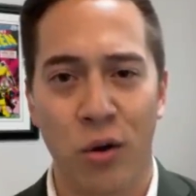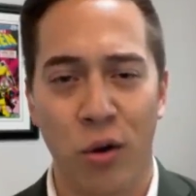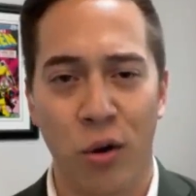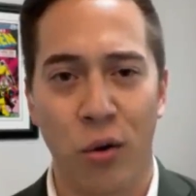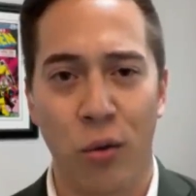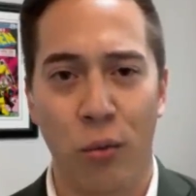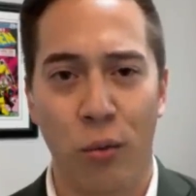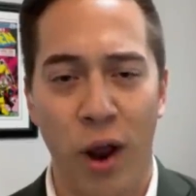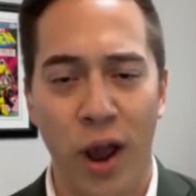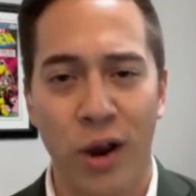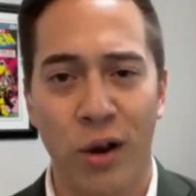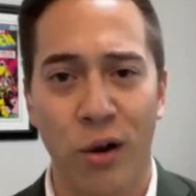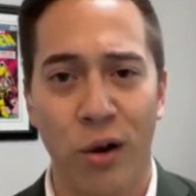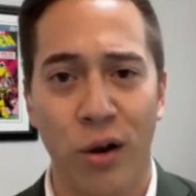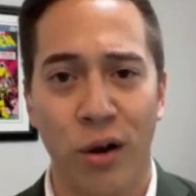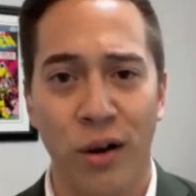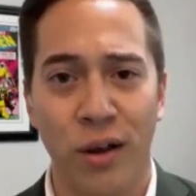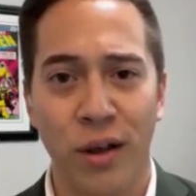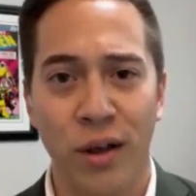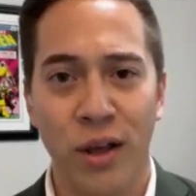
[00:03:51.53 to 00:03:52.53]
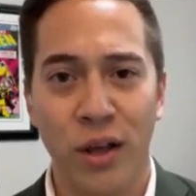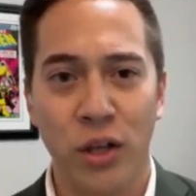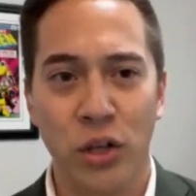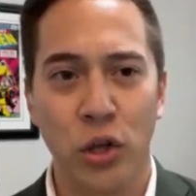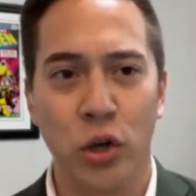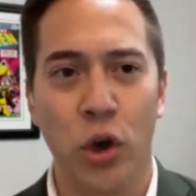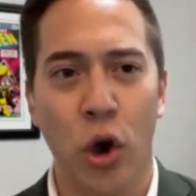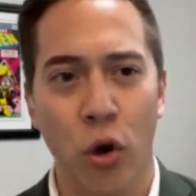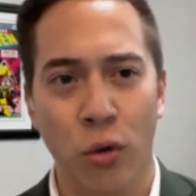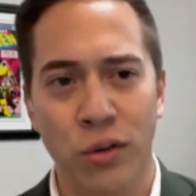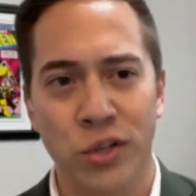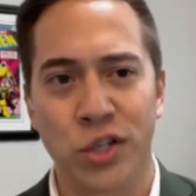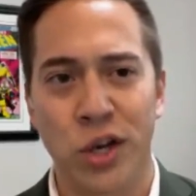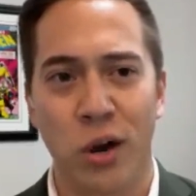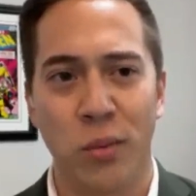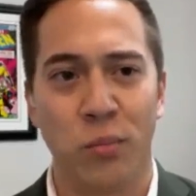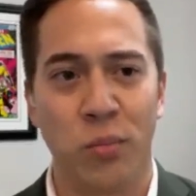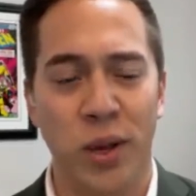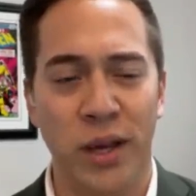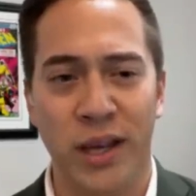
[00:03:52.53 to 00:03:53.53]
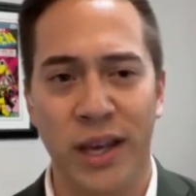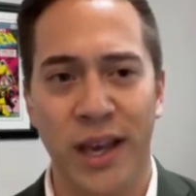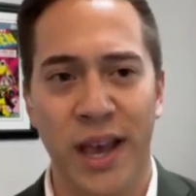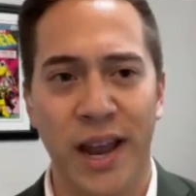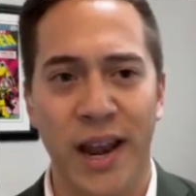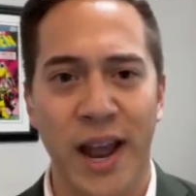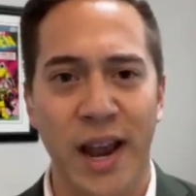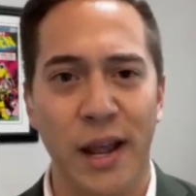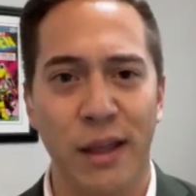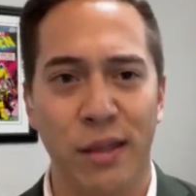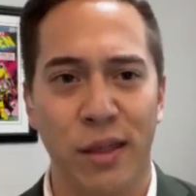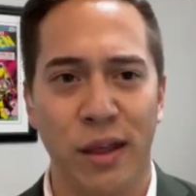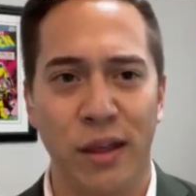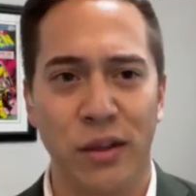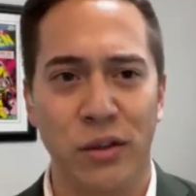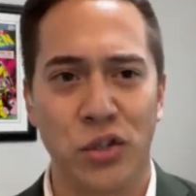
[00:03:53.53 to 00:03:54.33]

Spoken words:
her record, you go and start picking at anything.